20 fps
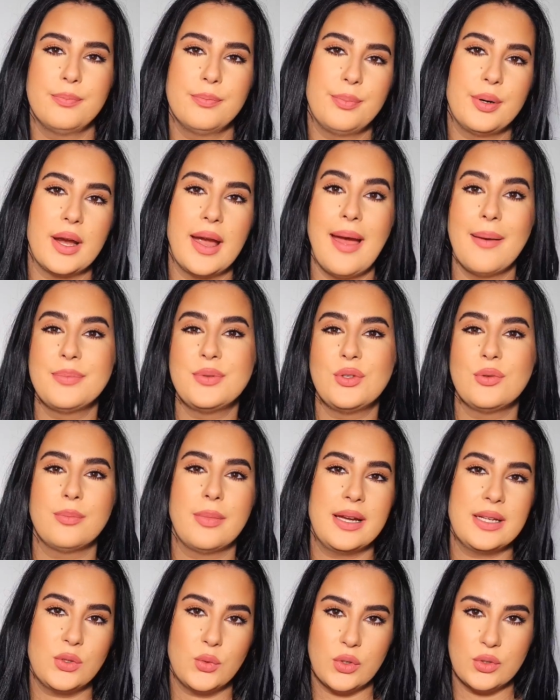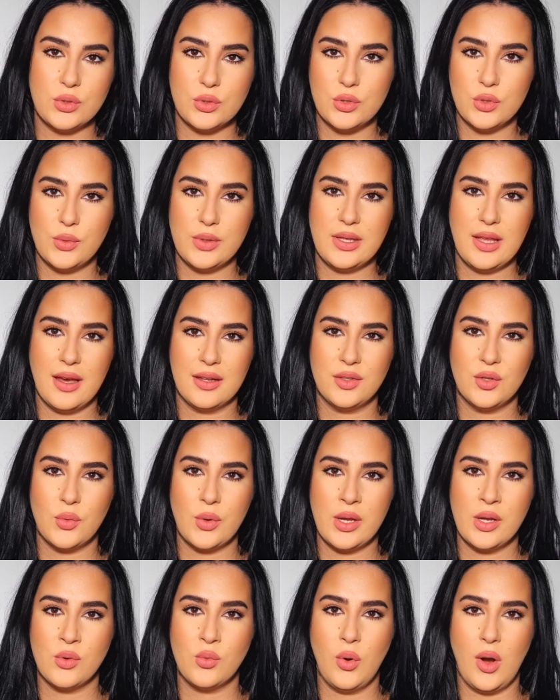perhaps you might want to do it the other
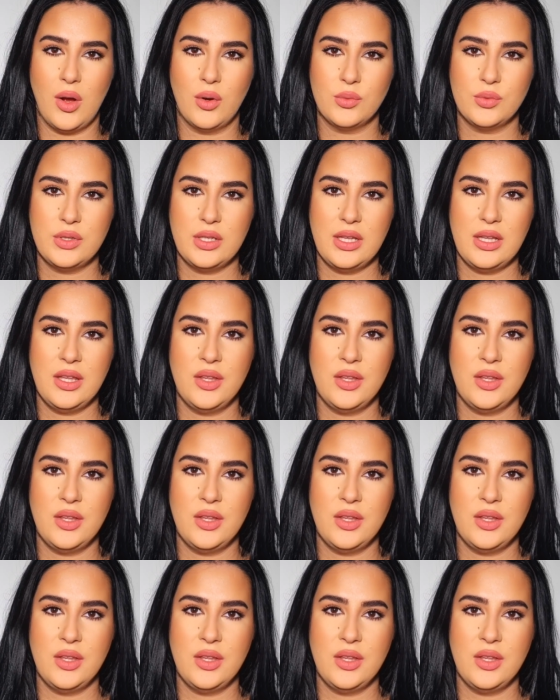way around.